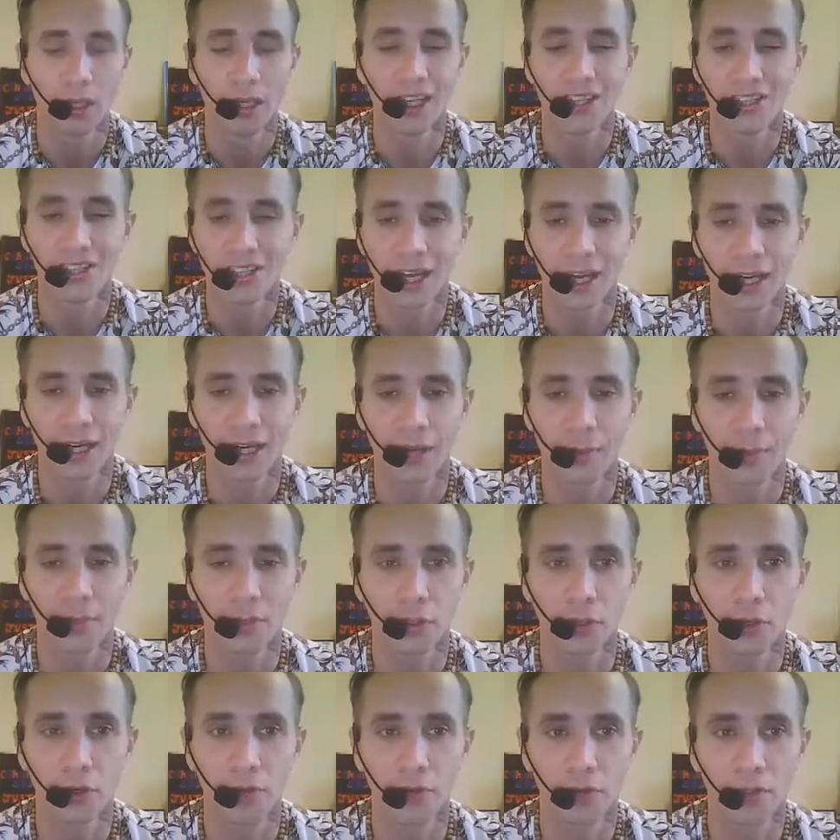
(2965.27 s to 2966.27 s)
exactly how many
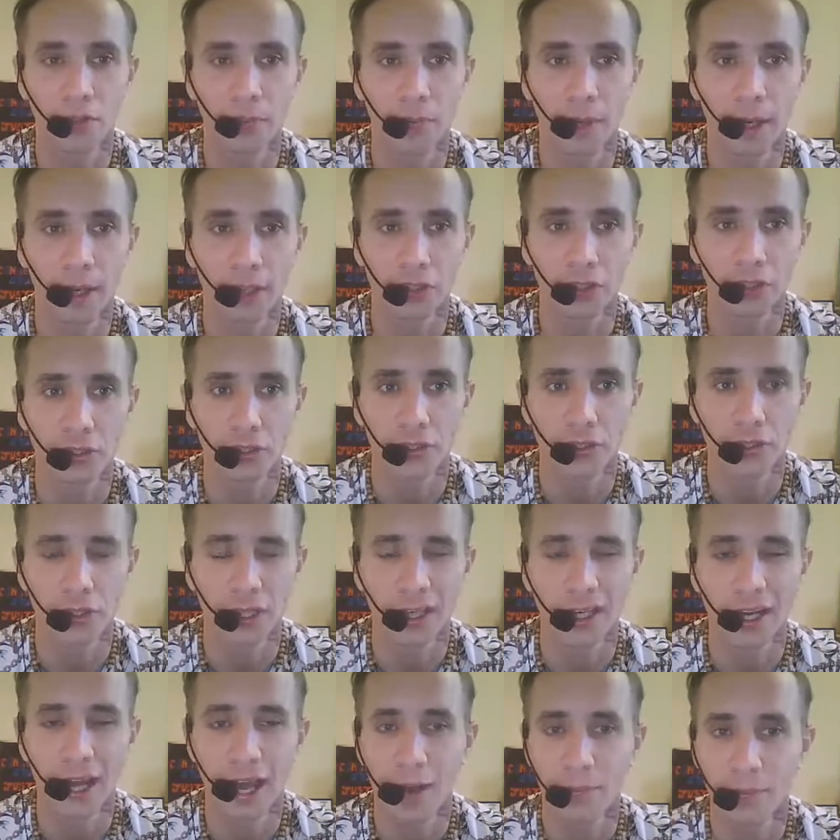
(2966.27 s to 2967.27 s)
COVID patients
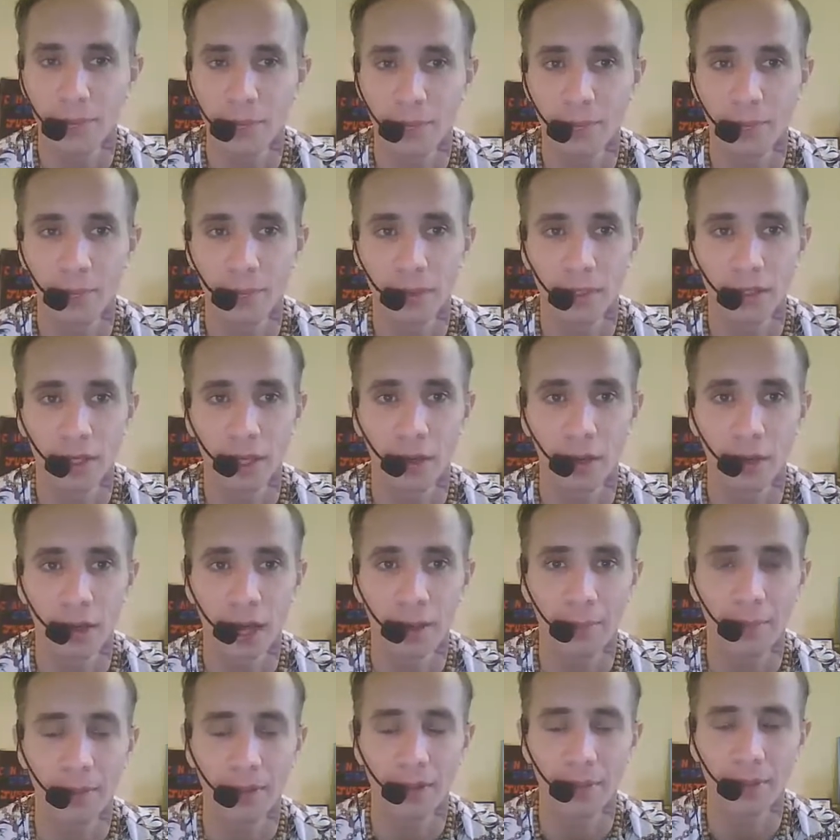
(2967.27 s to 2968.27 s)
and how
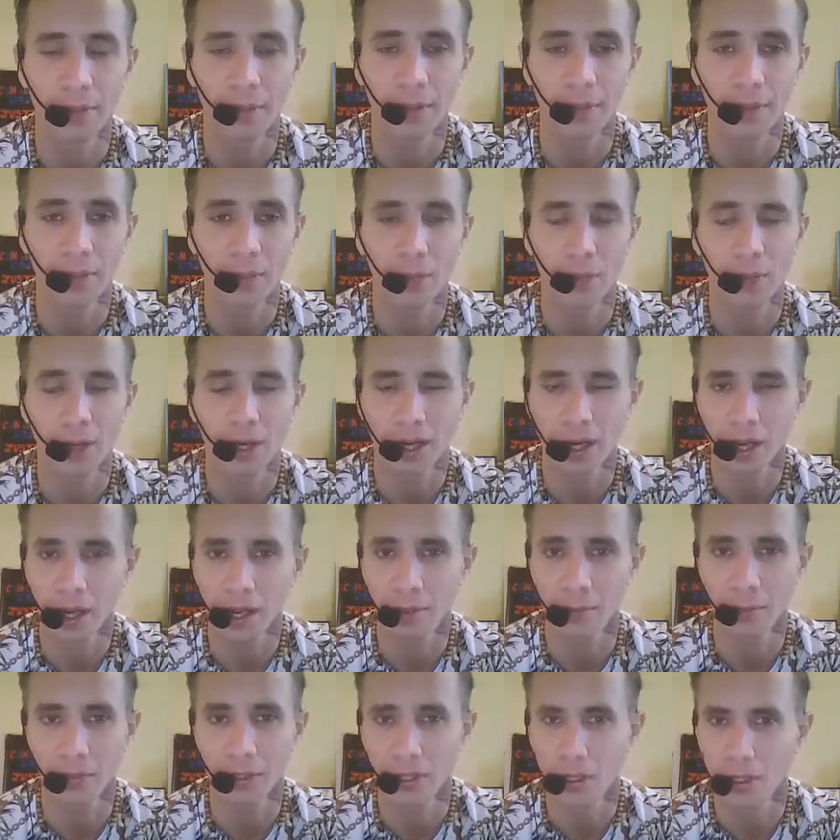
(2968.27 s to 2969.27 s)
many people bug
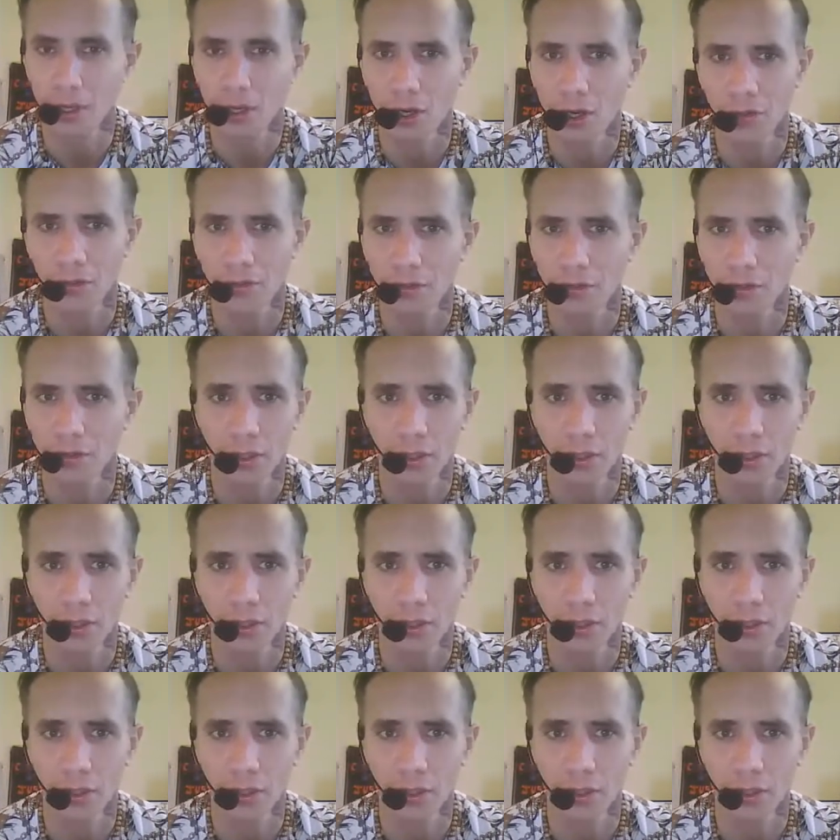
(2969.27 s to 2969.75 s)
up. But you can't